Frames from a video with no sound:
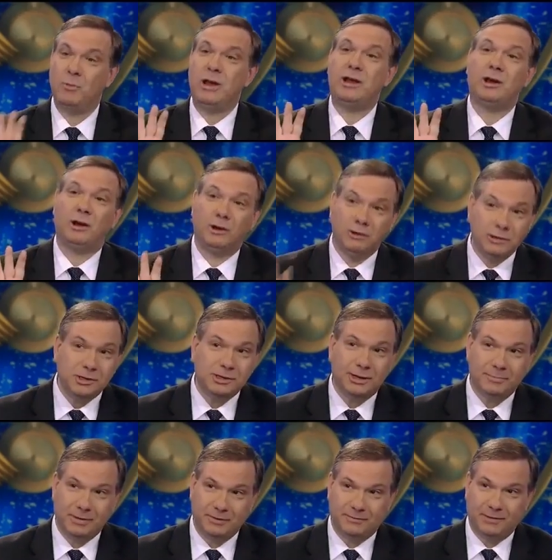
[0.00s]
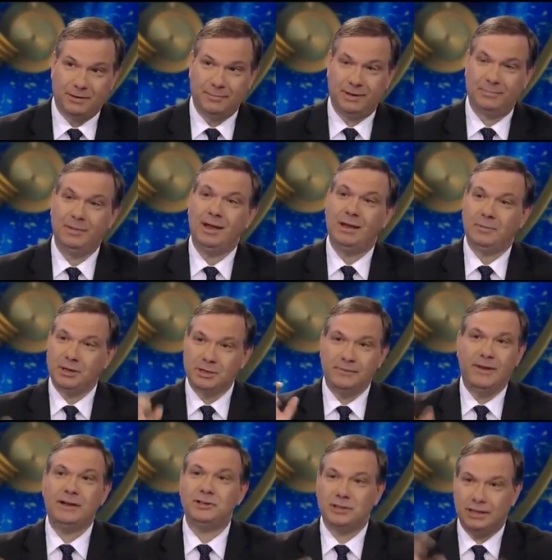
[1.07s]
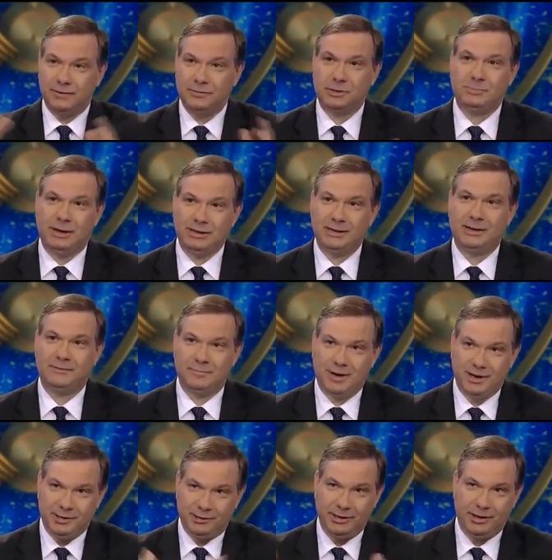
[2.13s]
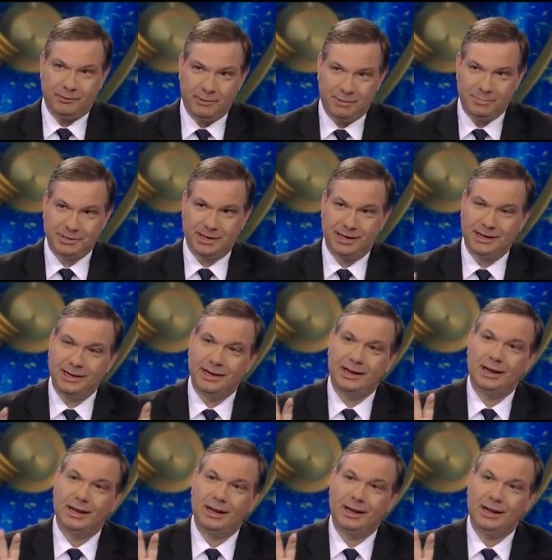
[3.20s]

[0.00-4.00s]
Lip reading: We can learn something from them because eventually if you spend enough money, you'll get a website.